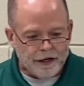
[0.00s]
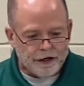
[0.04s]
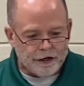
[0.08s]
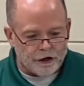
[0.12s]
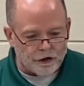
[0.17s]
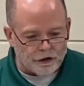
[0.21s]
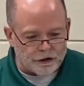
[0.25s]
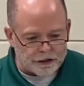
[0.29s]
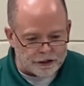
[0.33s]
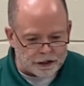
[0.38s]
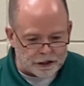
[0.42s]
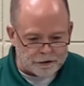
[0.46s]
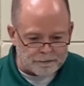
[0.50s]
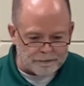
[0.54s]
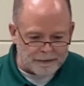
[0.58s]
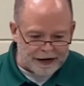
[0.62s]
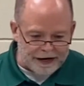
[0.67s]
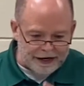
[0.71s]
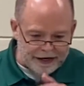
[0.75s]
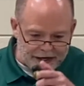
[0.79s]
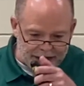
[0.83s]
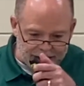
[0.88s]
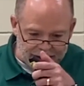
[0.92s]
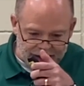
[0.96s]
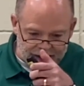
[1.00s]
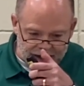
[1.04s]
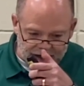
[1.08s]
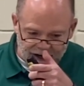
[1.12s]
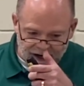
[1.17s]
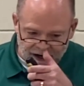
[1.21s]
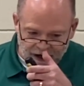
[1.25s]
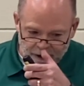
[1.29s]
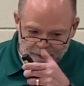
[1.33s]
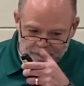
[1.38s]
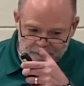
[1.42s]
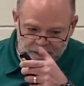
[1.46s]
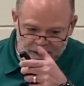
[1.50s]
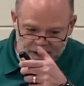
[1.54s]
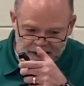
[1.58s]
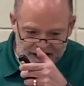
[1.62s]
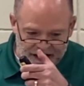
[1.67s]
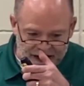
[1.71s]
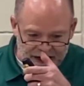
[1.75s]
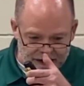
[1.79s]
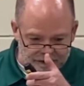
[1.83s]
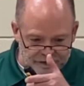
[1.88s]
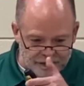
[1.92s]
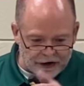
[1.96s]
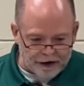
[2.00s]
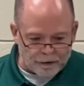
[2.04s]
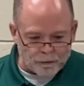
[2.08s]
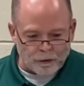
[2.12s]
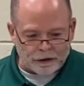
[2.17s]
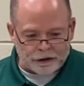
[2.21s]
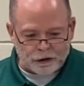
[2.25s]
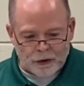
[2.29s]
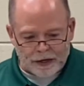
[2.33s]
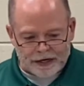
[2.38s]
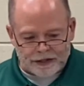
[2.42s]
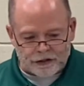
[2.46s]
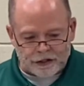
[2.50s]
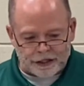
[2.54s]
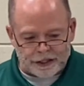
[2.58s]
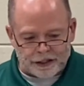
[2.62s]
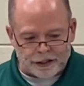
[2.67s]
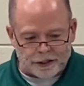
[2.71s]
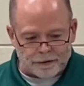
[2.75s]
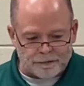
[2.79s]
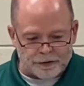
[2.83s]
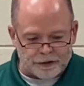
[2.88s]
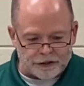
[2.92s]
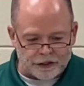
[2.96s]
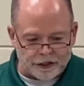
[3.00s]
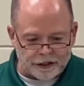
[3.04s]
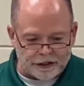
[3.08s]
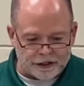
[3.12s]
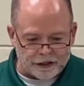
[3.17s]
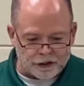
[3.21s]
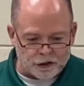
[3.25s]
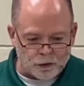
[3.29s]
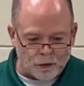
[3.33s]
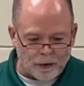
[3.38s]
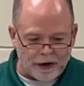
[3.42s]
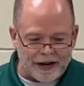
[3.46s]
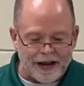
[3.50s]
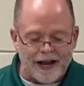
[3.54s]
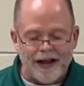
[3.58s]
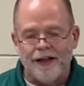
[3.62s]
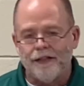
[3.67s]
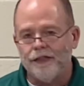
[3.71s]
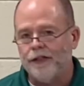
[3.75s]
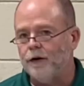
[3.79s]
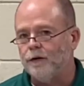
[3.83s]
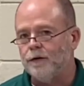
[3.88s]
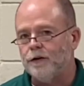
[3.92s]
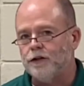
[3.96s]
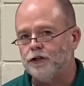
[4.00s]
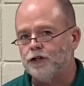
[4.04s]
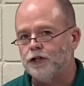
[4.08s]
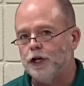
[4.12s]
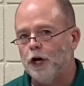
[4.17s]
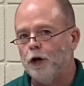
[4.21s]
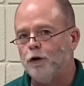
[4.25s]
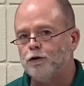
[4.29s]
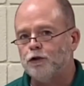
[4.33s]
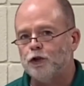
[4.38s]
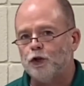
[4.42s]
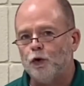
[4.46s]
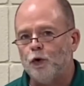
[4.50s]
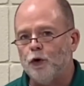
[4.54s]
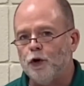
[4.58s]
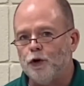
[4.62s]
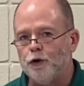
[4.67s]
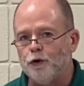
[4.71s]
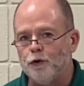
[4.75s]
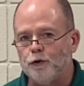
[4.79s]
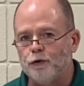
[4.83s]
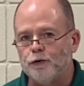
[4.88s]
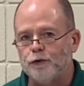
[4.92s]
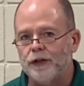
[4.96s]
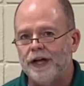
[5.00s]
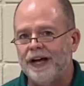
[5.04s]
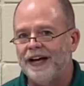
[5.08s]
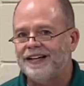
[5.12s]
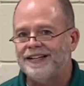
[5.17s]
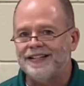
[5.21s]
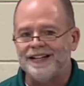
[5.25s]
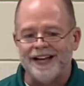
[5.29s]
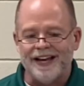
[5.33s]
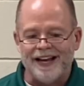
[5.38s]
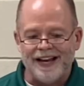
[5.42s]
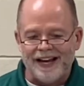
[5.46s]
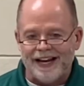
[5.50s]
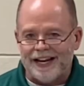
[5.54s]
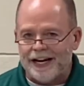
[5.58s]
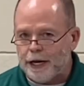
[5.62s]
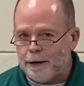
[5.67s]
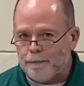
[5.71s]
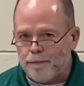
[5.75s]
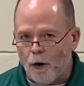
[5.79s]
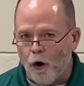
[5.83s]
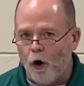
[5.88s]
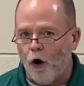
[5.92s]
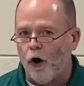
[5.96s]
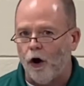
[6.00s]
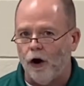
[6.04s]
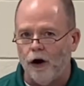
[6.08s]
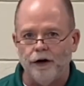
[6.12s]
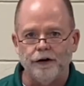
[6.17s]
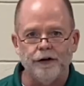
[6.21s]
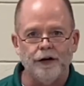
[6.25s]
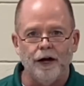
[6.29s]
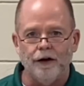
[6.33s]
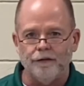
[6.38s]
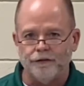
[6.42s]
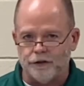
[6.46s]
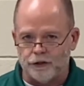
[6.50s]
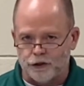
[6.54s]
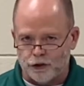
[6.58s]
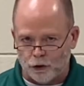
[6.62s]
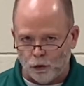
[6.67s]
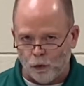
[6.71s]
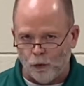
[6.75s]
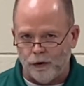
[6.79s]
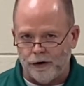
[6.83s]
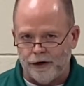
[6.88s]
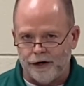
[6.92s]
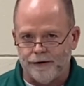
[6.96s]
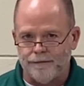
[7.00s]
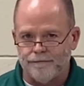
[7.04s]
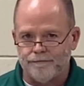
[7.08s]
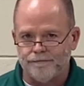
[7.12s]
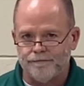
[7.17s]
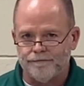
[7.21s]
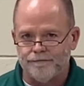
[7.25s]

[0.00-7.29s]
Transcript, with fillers: You're just making it up out of your head. One translation puts it this way there is no truth to any part of the story.